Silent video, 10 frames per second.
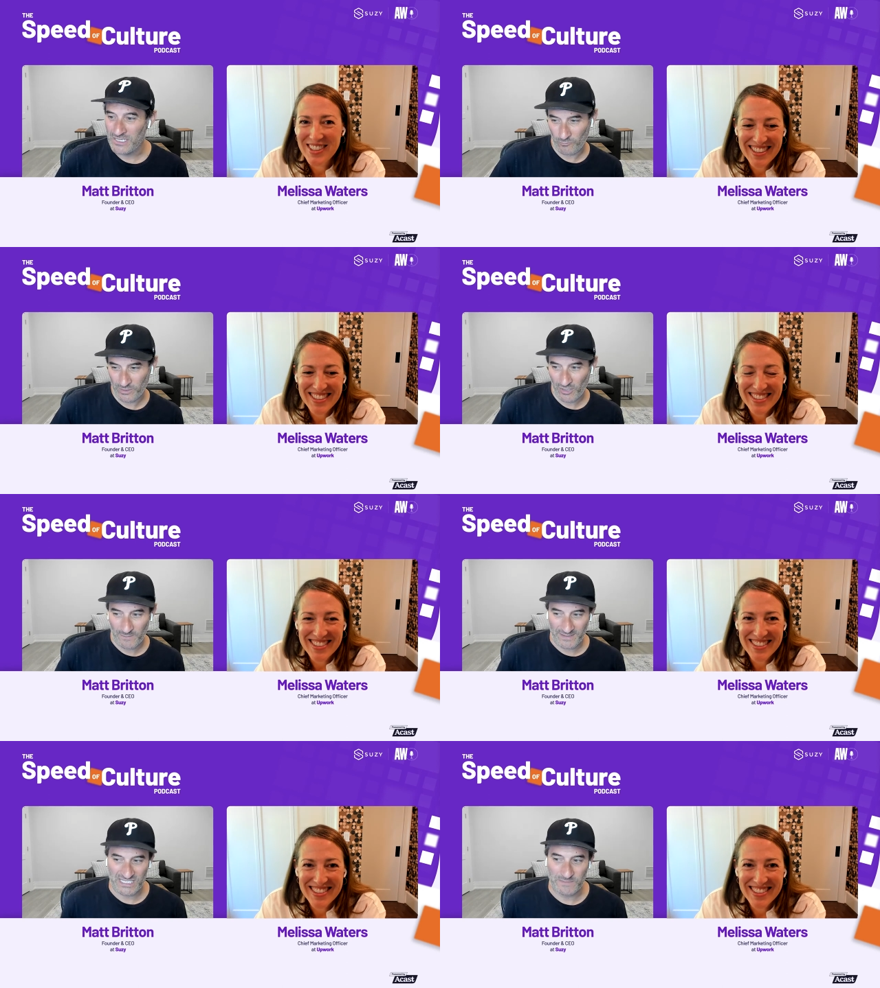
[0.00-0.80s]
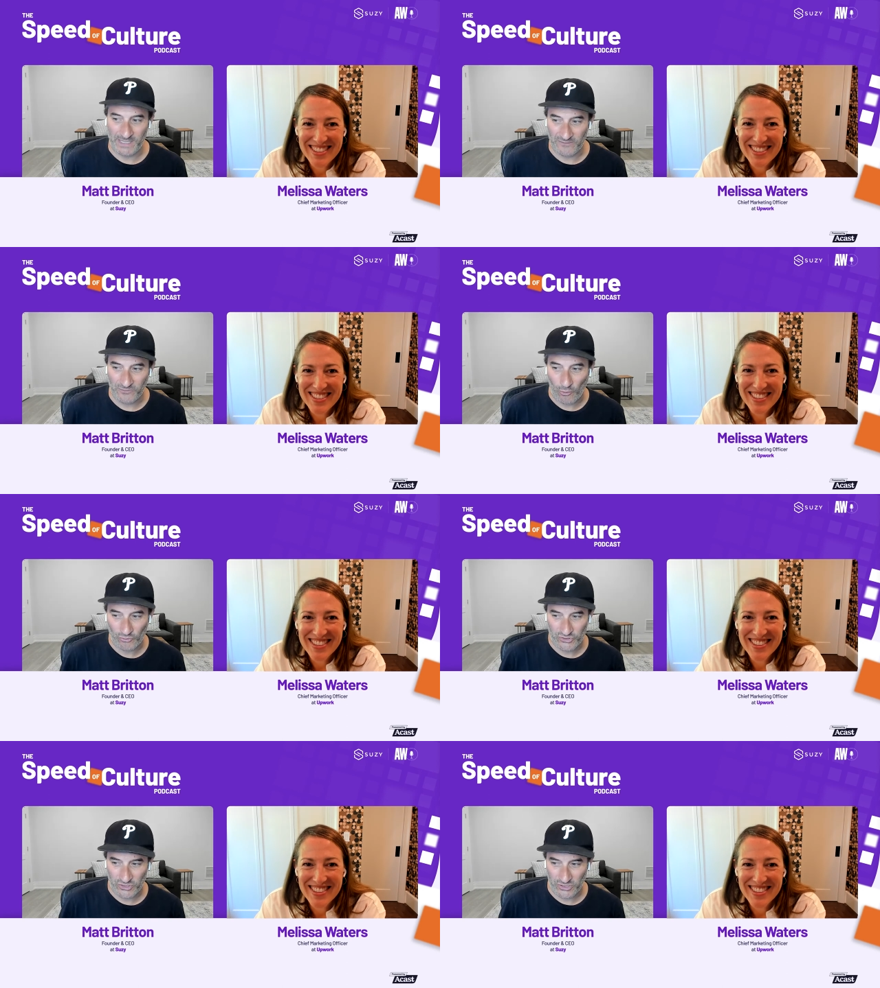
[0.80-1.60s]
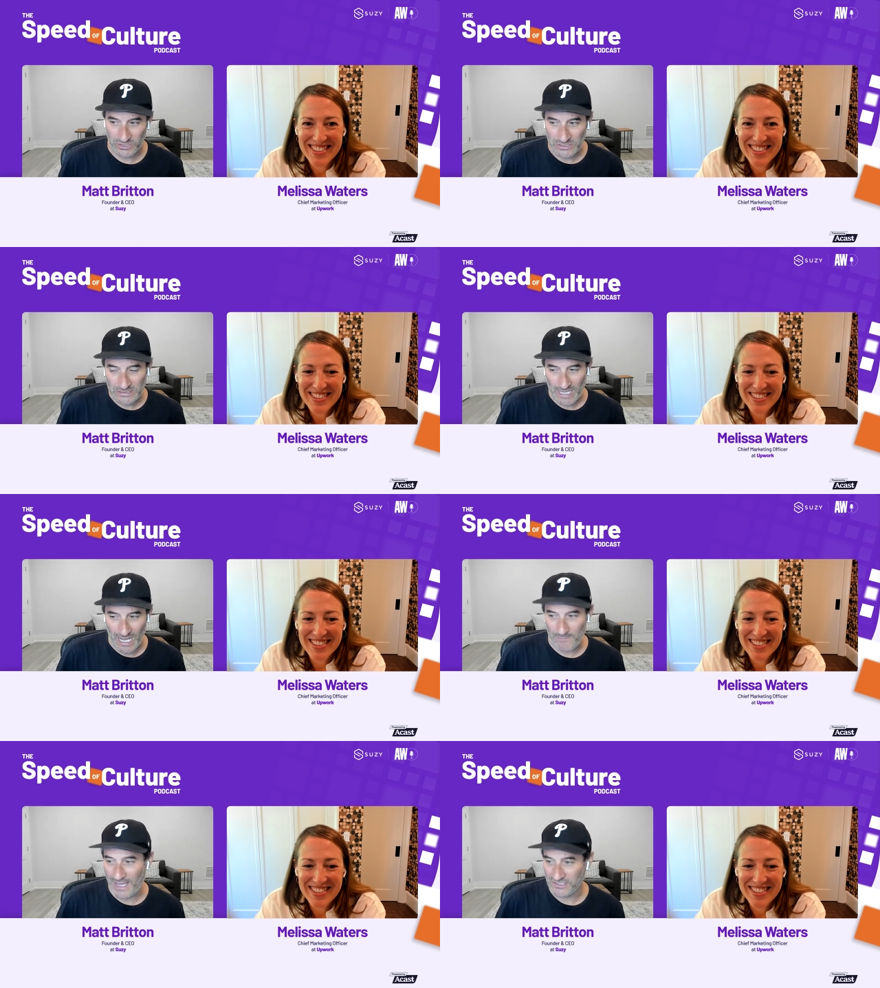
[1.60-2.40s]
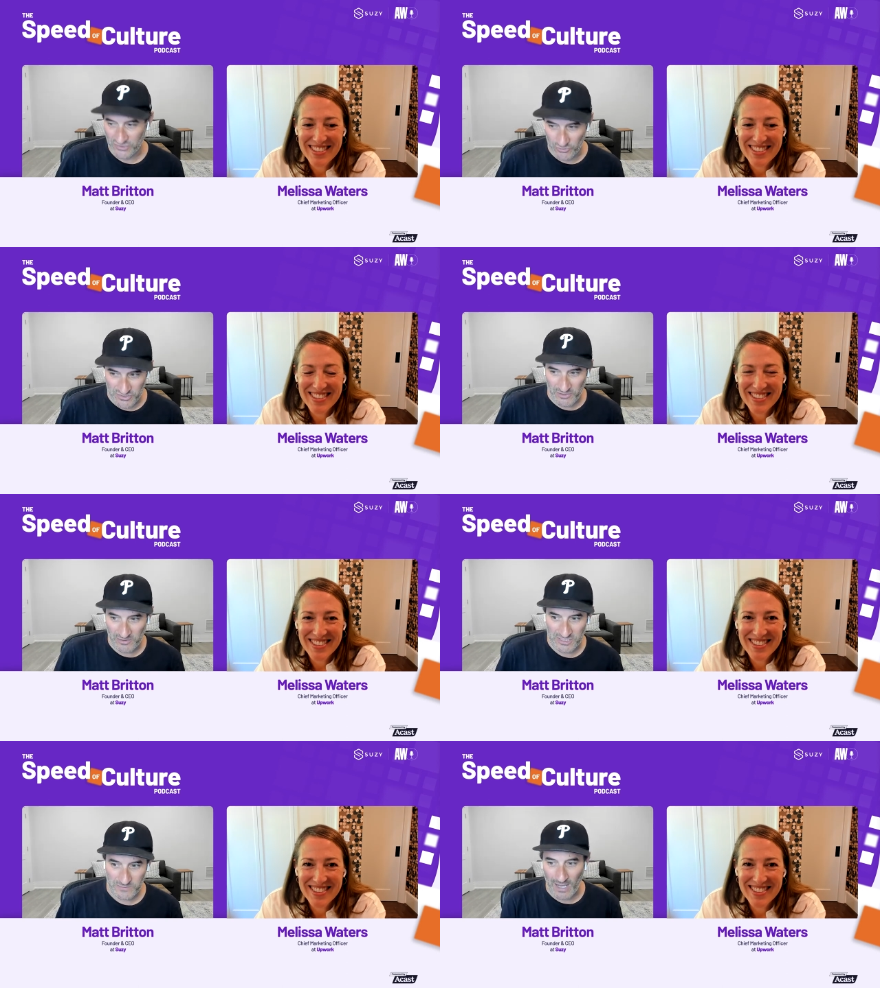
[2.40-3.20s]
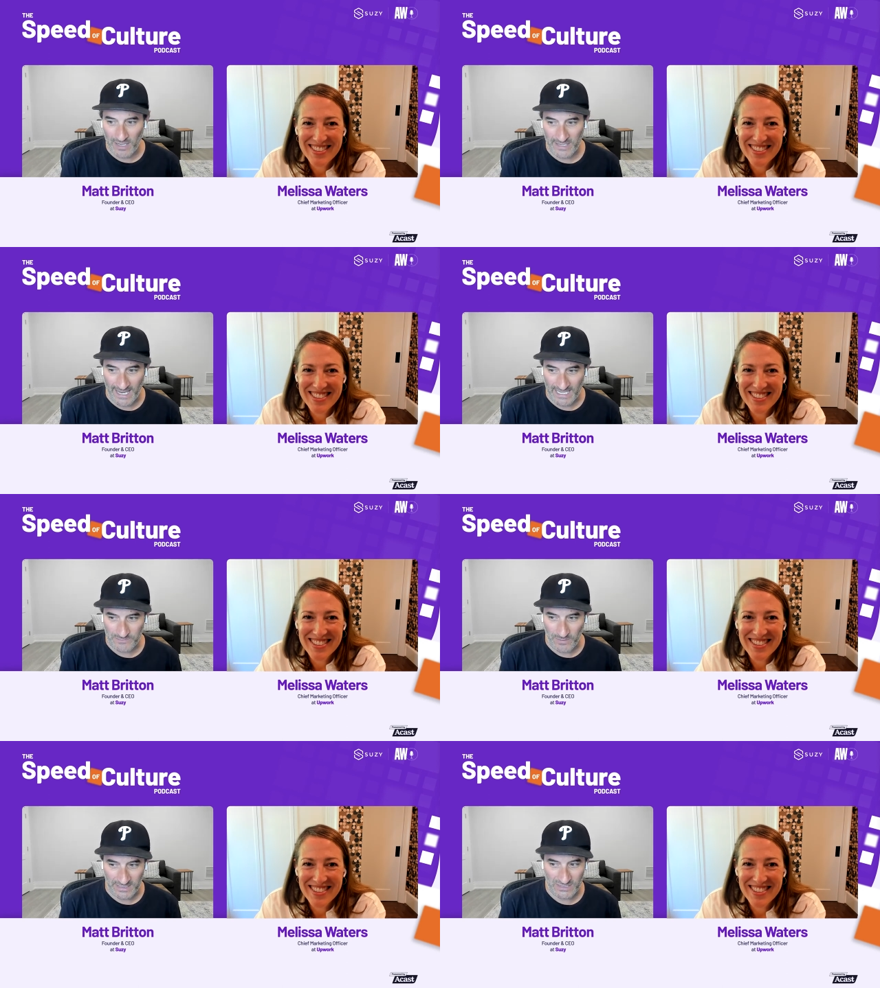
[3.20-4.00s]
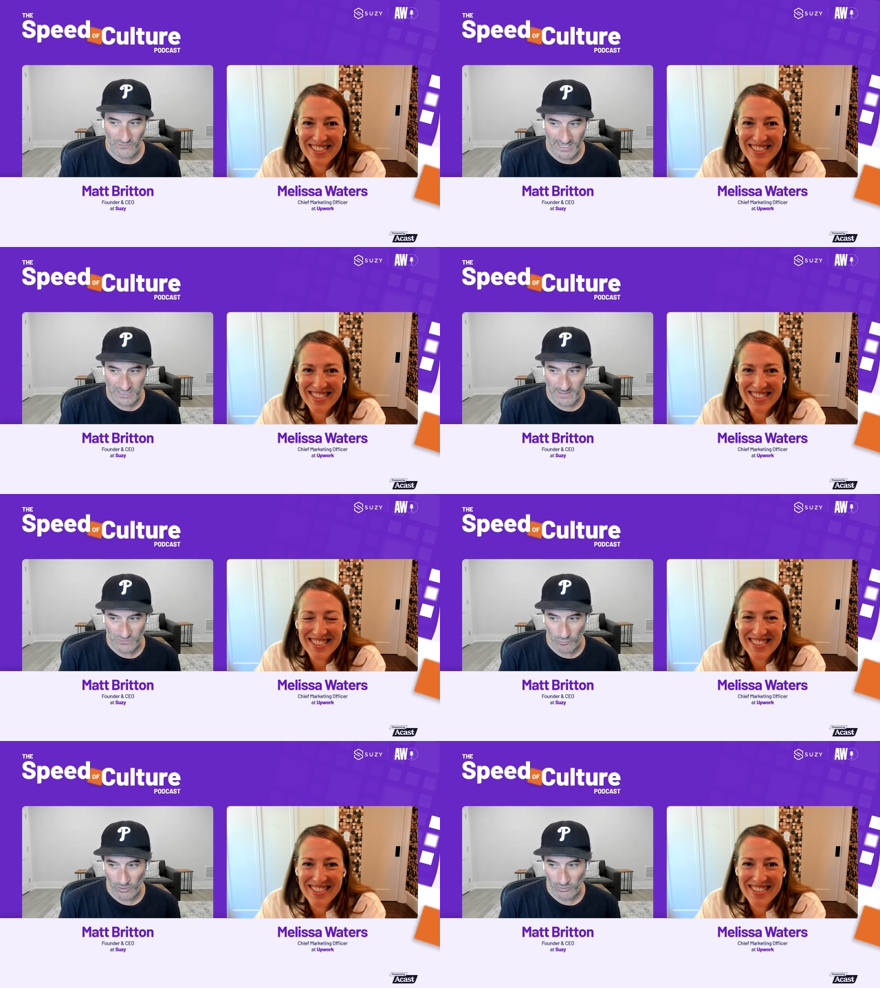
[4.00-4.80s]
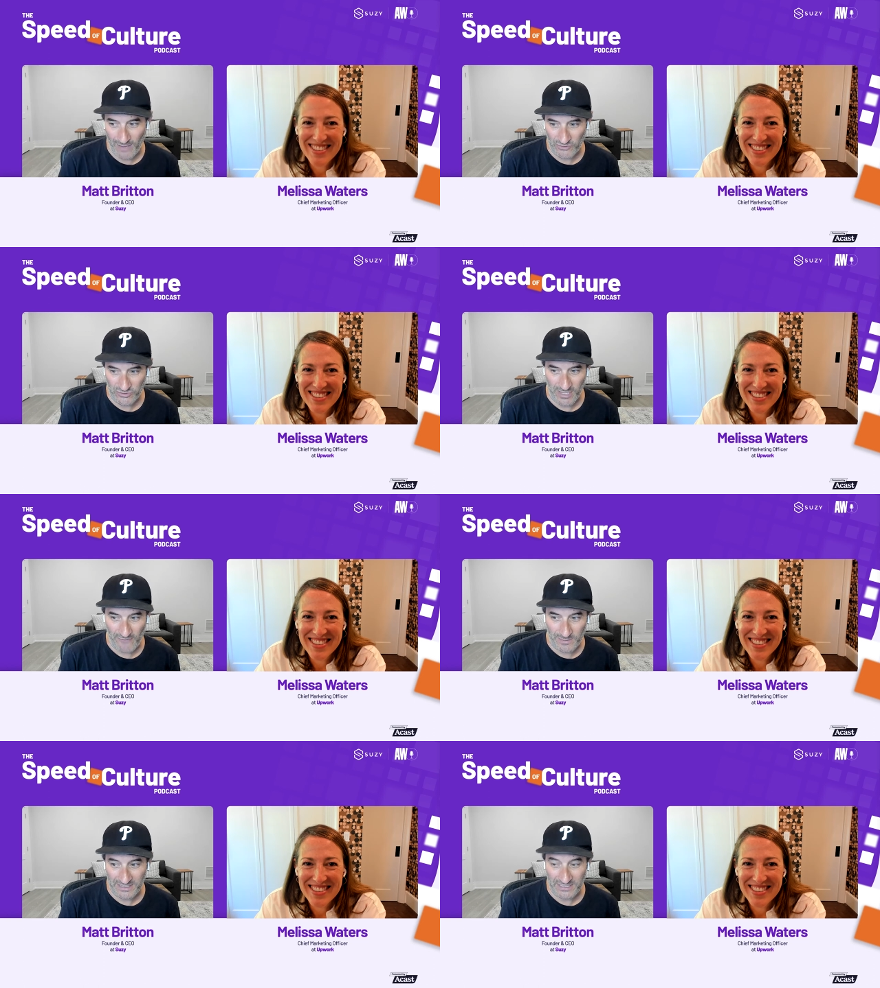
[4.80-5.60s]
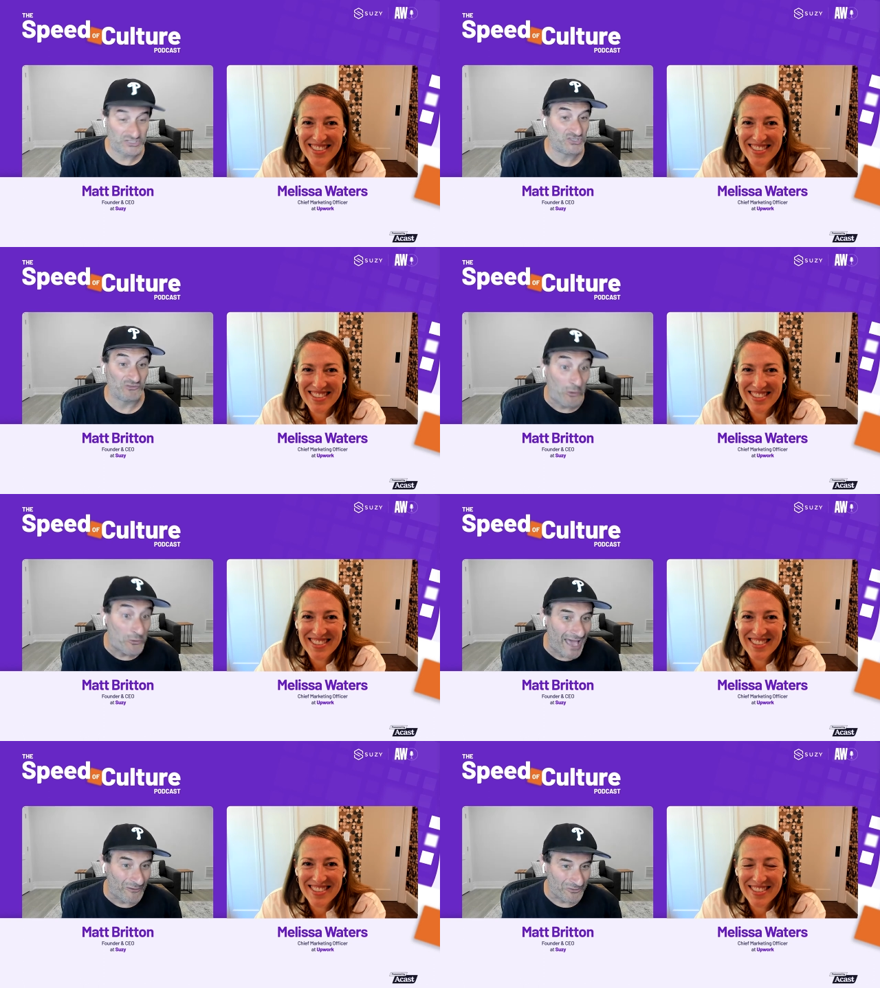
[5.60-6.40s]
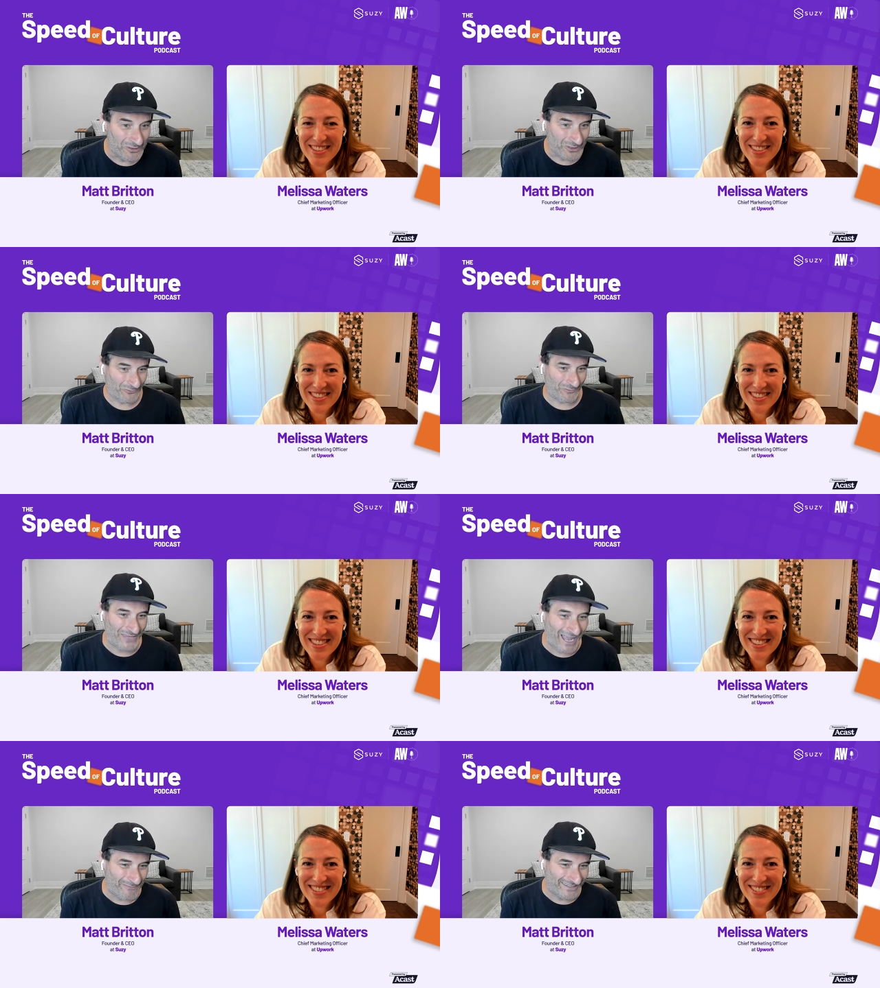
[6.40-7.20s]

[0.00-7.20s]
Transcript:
Speaker 1: We talk about the speed of culture um, at Suzy on this podcast, but in this fast paced world, obviously everybody needs to slow down from time to